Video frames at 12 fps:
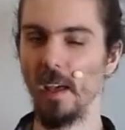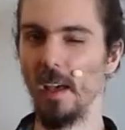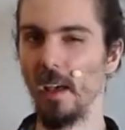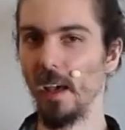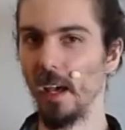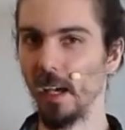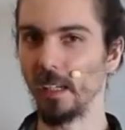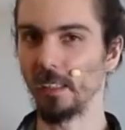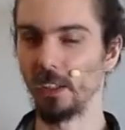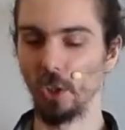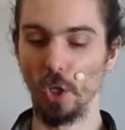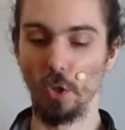has
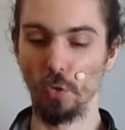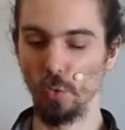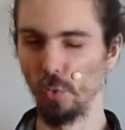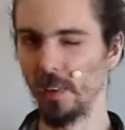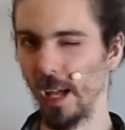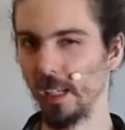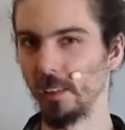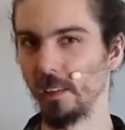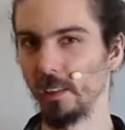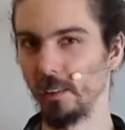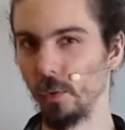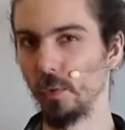two times
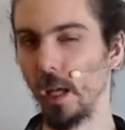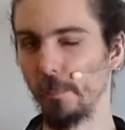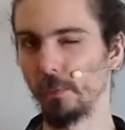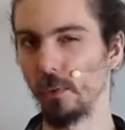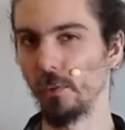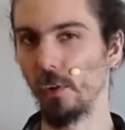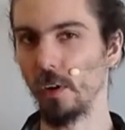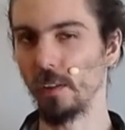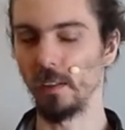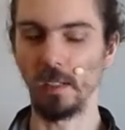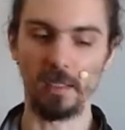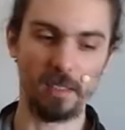two types of
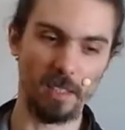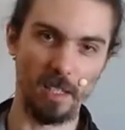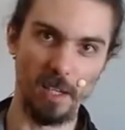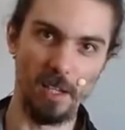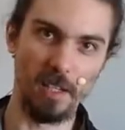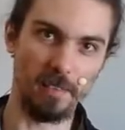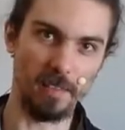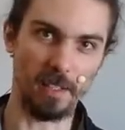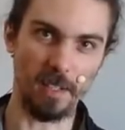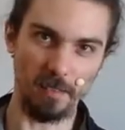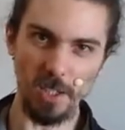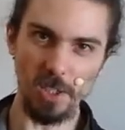coordinates, the
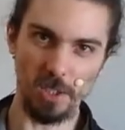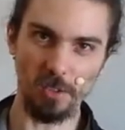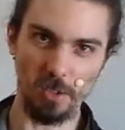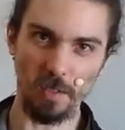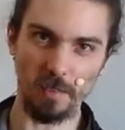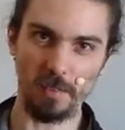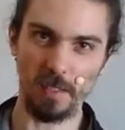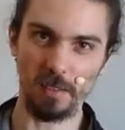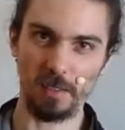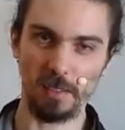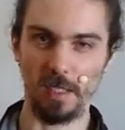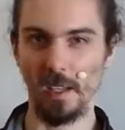Cartesian coordinates
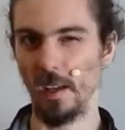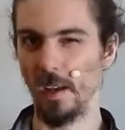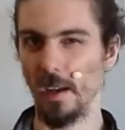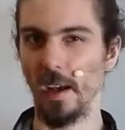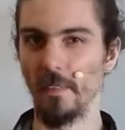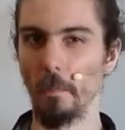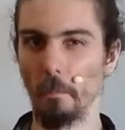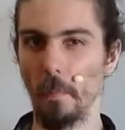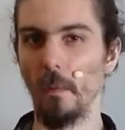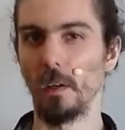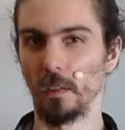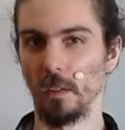and the
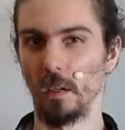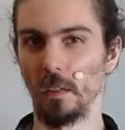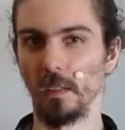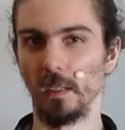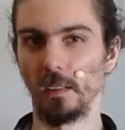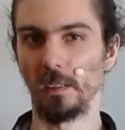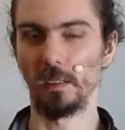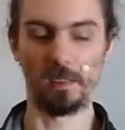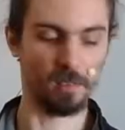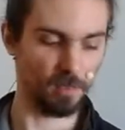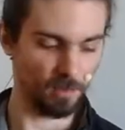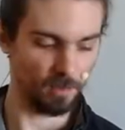polar coordinates.
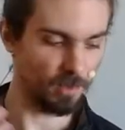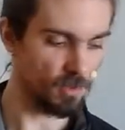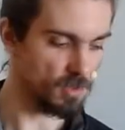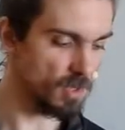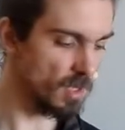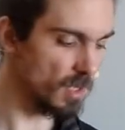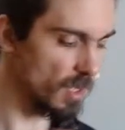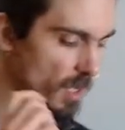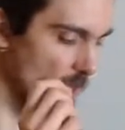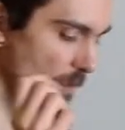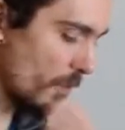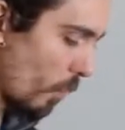You see,
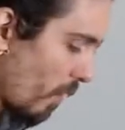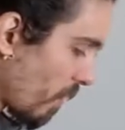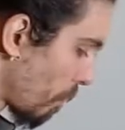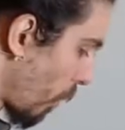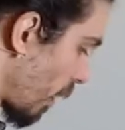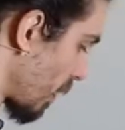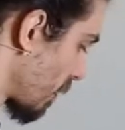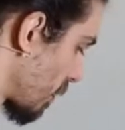if you have a point,